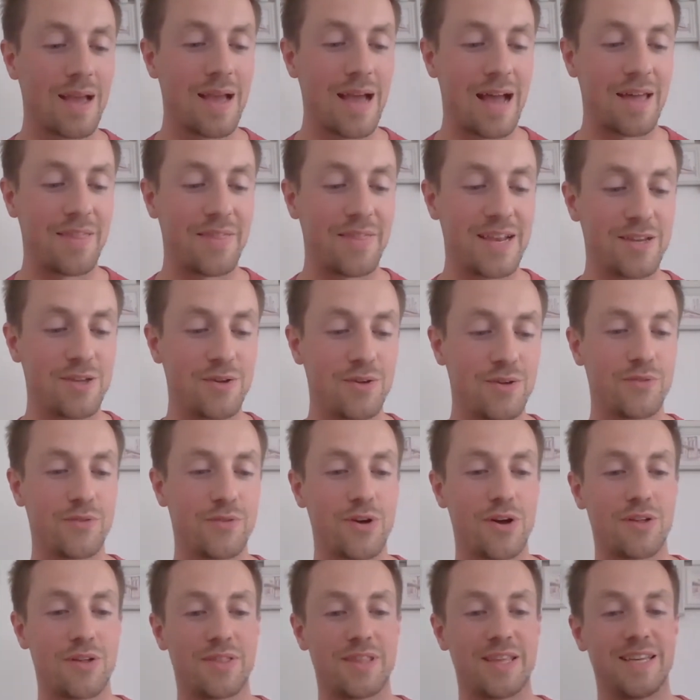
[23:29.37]
And then you've
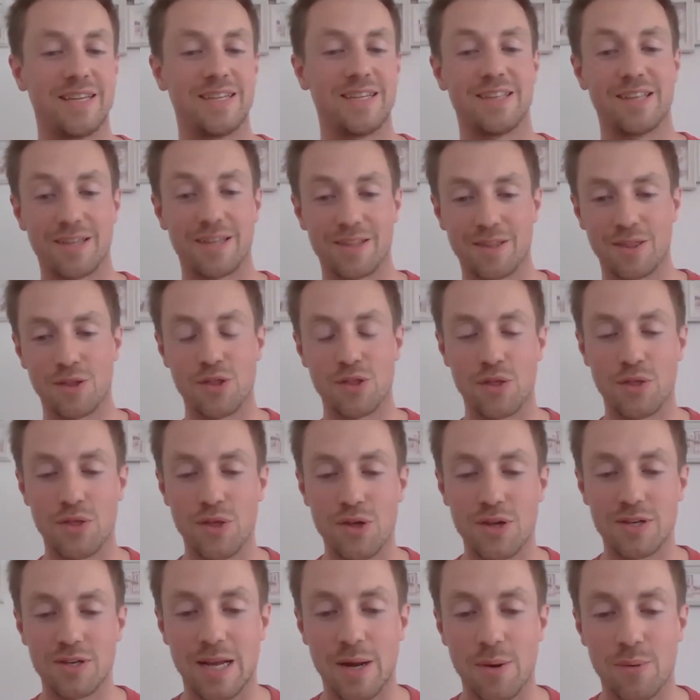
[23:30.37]
got the
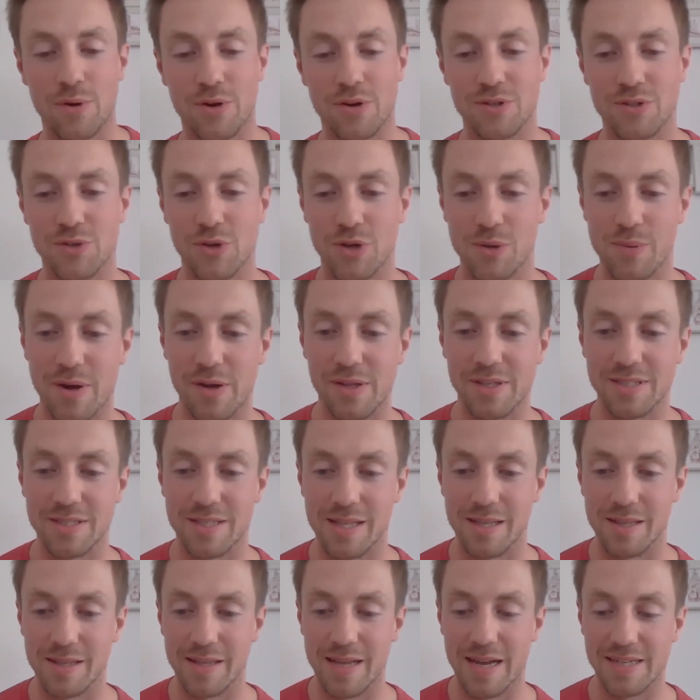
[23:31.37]
third type we're going to talk about is
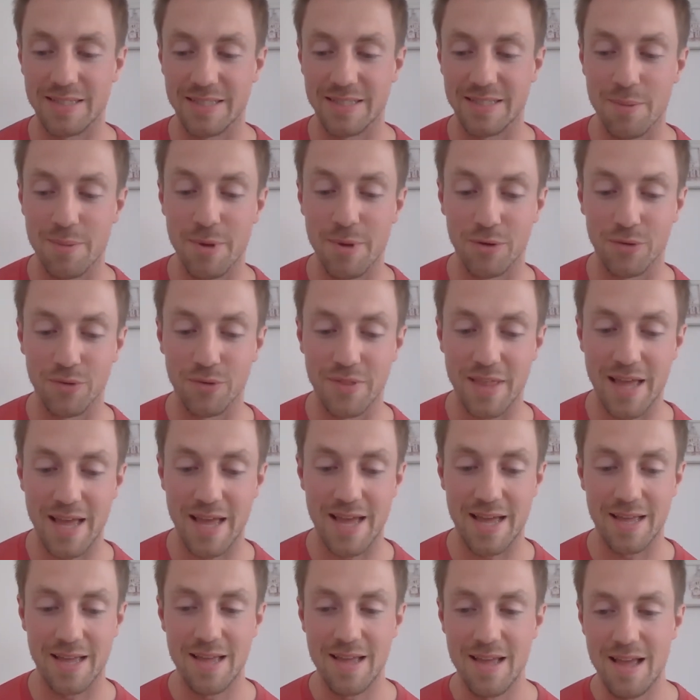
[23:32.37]
the guys in the middle.
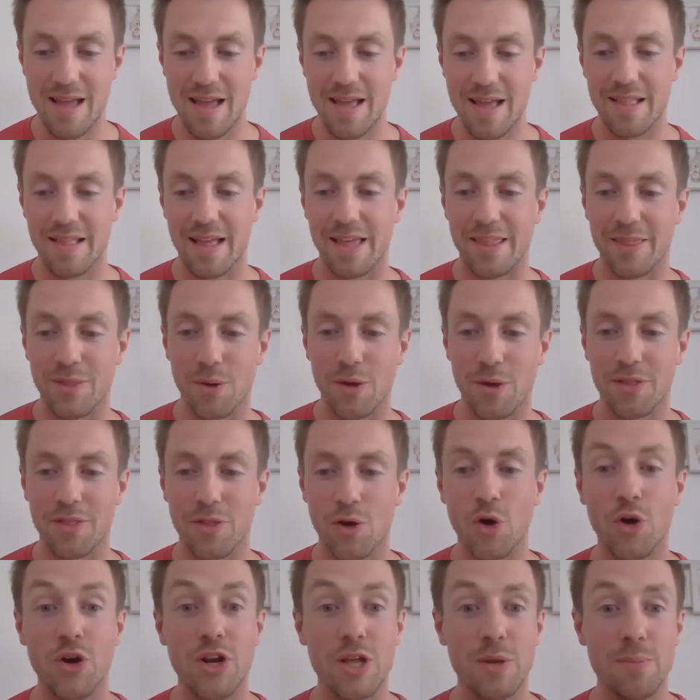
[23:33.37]
They're like
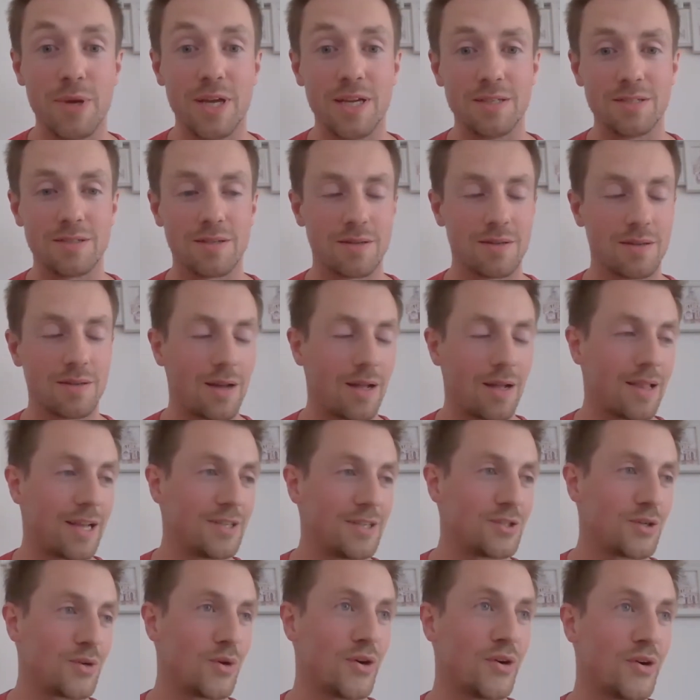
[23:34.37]
the honeybees, I like
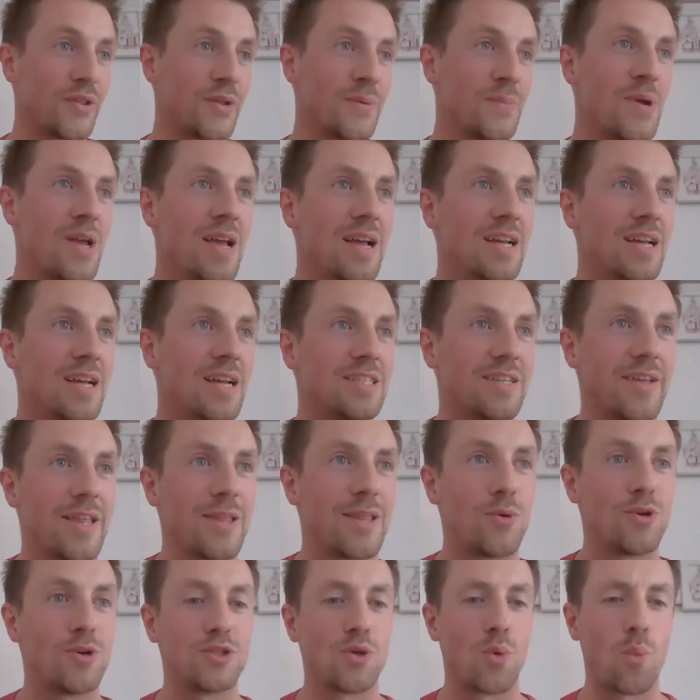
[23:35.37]
to call them. So they're the
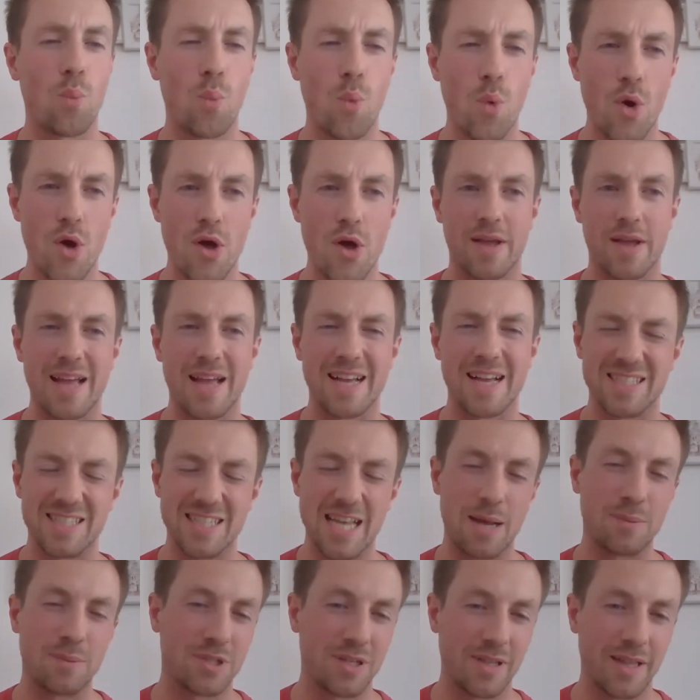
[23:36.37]
ones that work
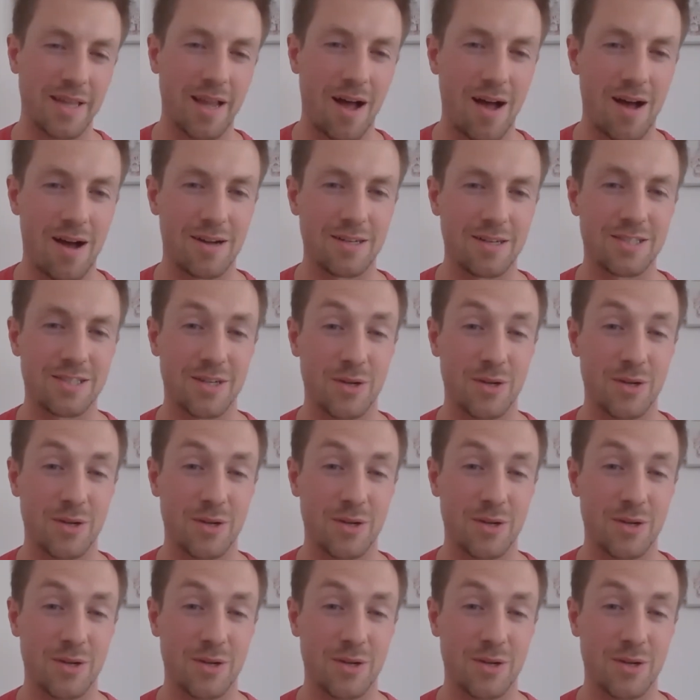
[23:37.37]
exceptionally hard.